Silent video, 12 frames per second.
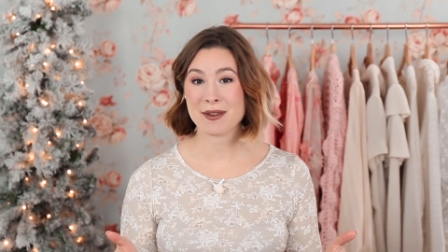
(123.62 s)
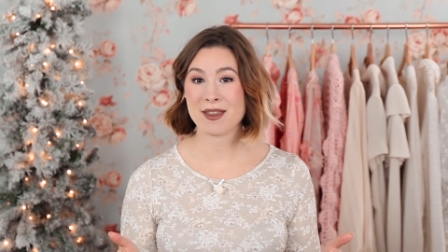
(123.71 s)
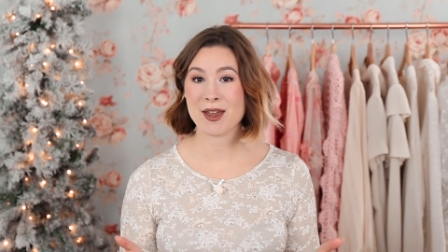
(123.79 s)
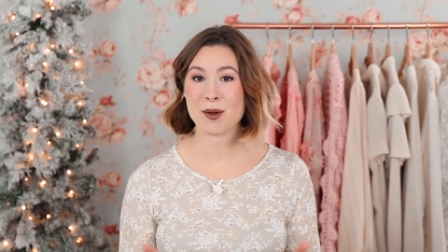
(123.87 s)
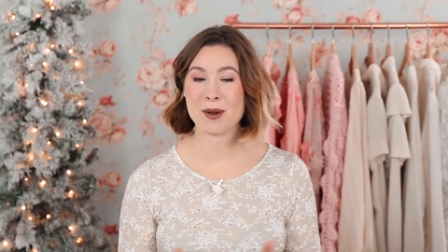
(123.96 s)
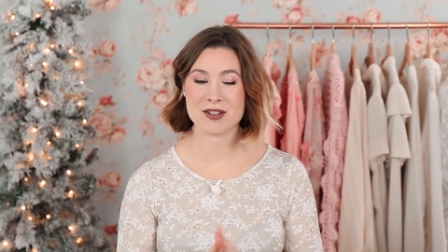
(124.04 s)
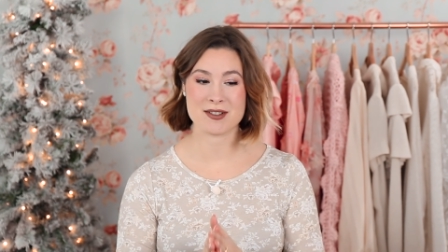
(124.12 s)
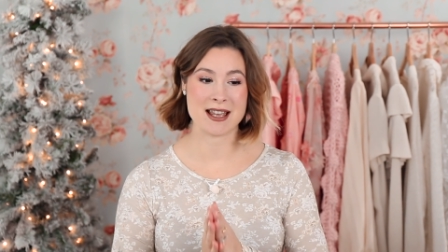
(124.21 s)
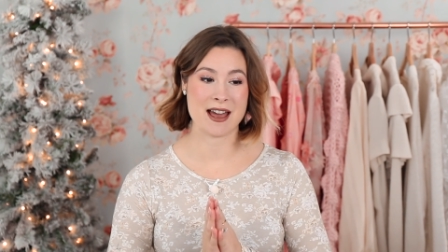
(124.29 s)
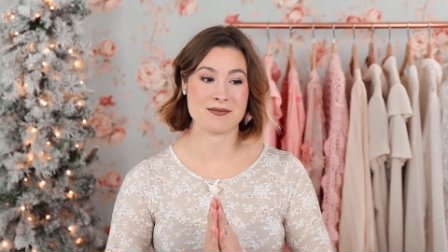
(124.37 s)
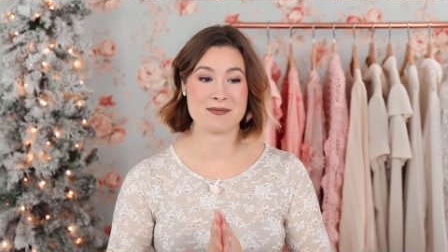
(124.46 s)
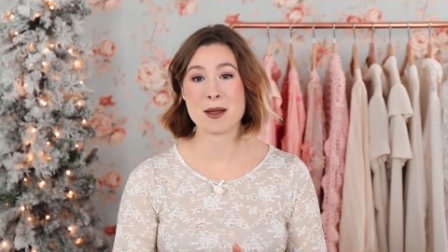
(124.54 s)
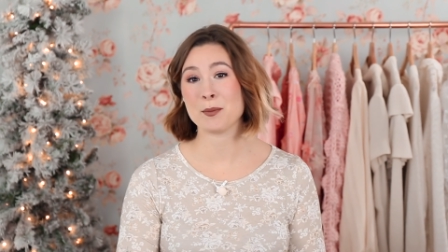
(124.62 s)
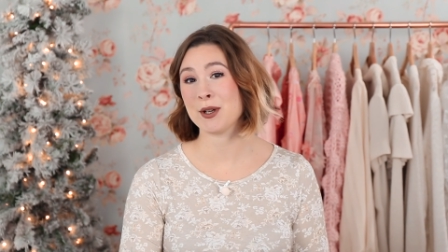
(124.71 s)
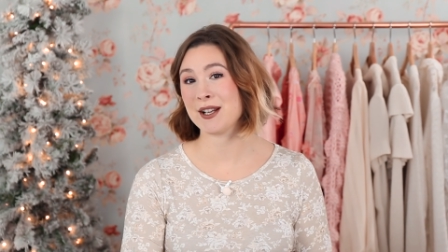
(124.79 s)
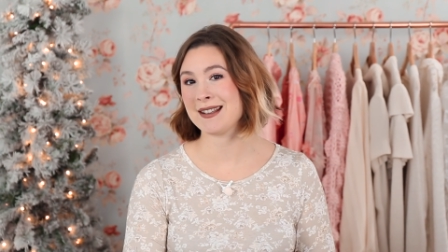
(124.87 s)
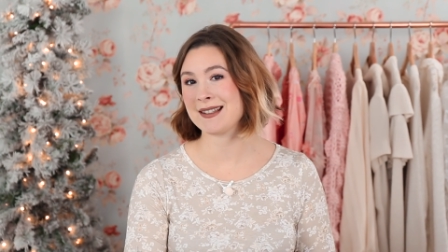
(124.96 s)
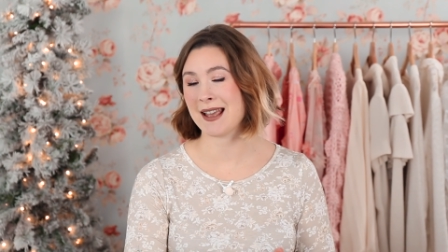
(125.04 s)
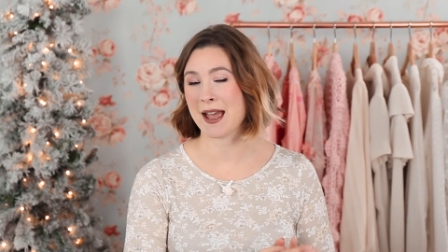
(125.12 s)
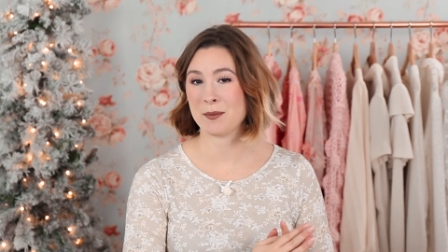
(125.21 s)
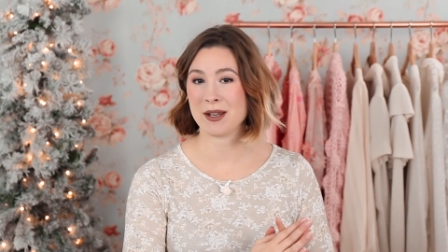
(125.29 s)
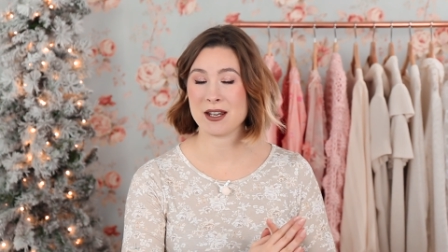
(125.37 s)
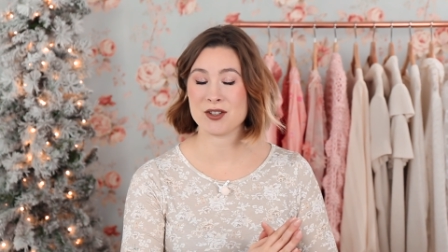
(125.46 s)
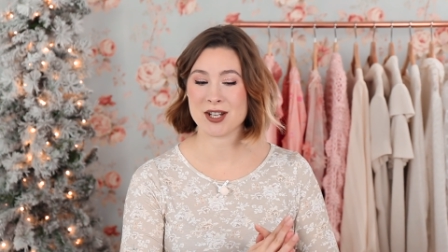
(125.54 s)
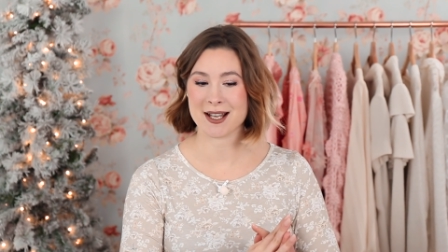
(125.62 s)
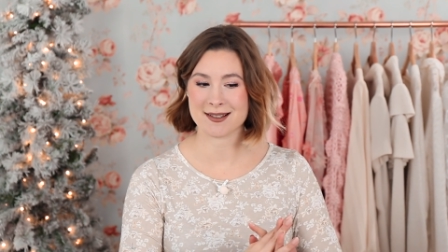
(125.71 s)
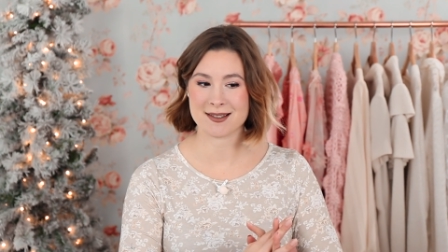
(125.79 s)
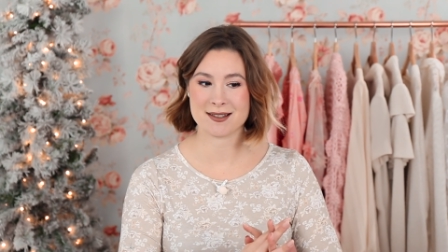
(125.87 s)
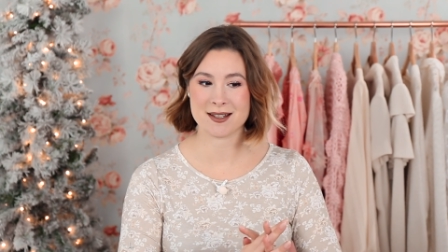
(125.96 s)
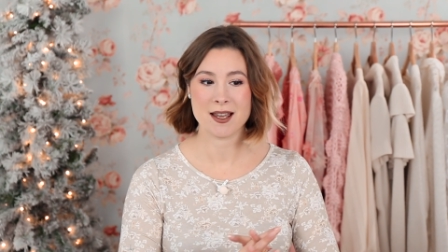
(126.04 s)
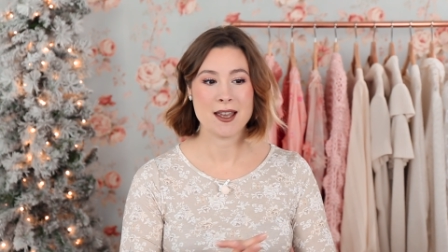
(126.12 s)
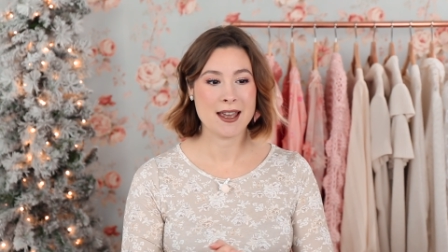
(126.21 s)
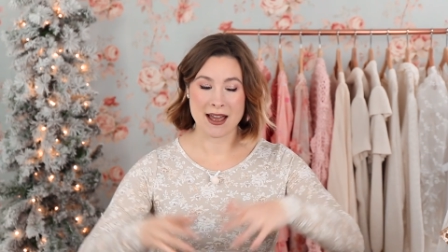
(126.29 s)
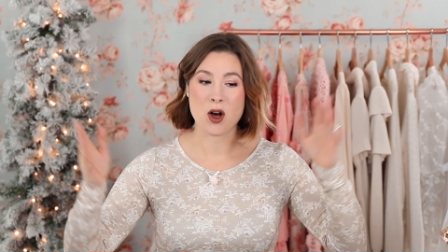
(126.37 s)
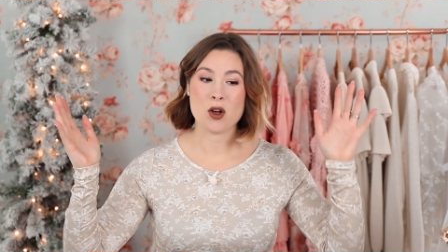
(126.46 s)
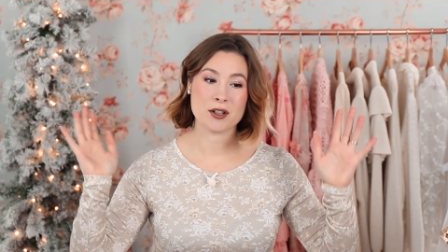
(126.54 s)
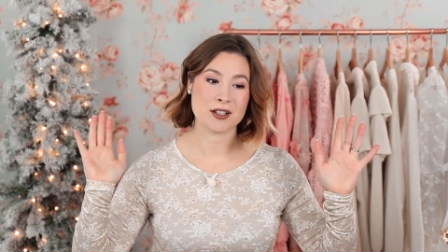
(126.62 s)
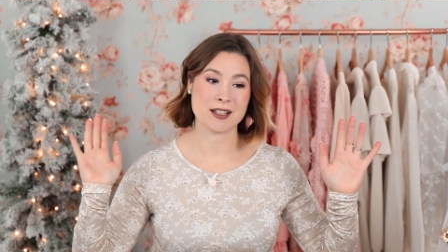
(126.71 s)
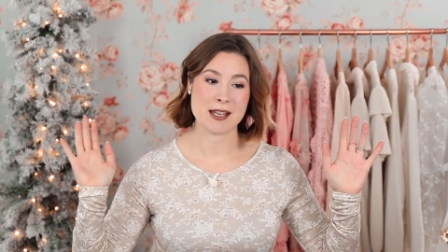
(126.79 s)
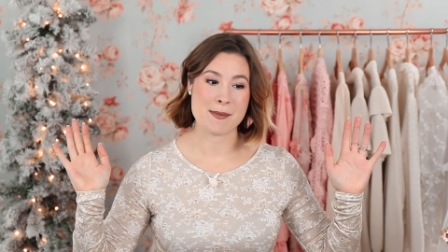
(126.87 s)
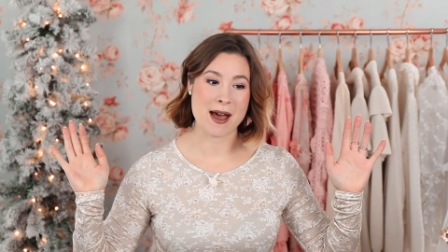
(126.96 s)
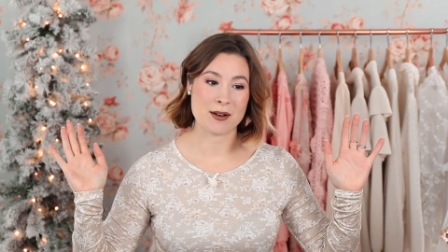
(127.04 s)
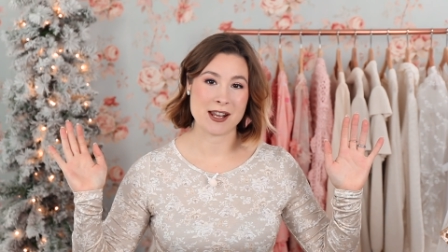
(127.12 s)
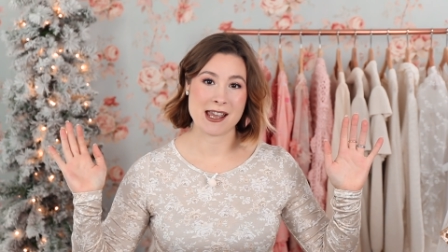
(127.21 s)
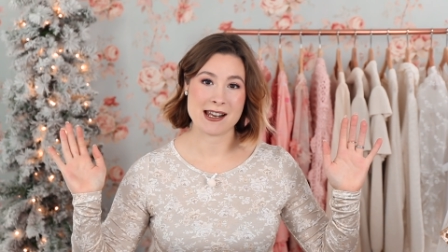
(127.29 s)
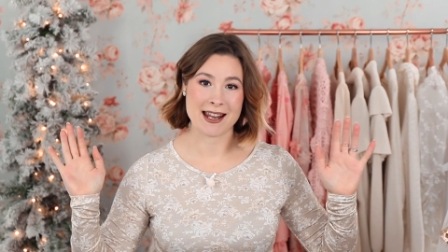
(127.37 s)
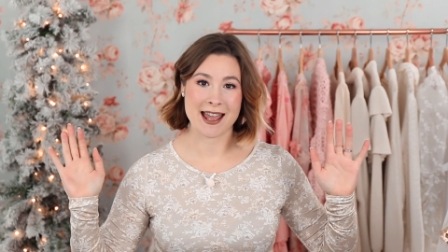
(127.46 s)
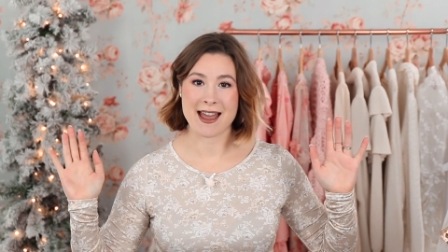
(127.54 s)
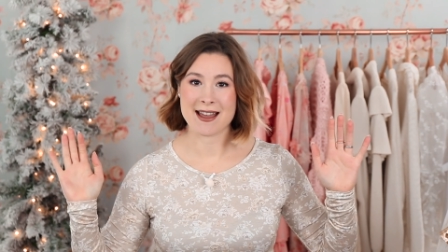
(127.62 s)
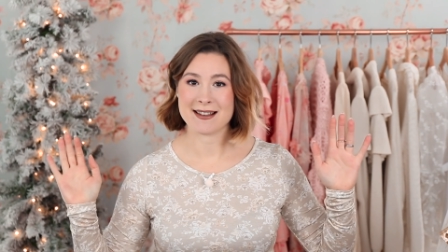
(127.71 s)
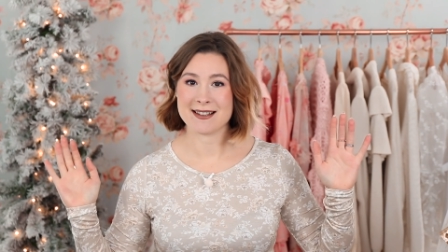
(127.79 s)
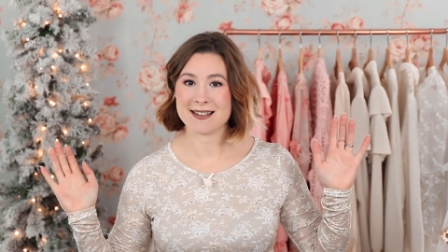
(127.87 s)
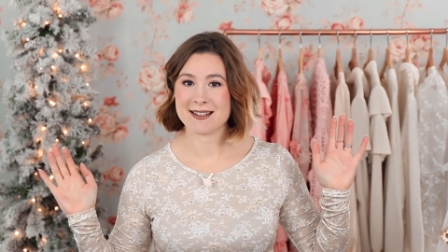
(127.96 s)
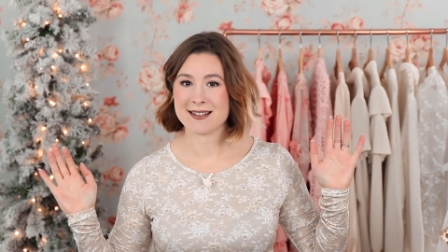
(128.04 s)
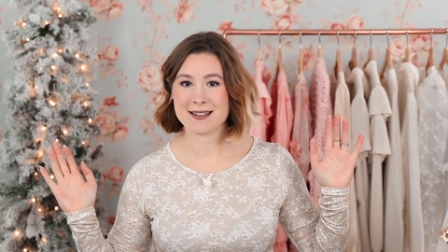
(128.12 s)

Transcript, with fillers: it with you and just have memories, and we can just get all girly about it. And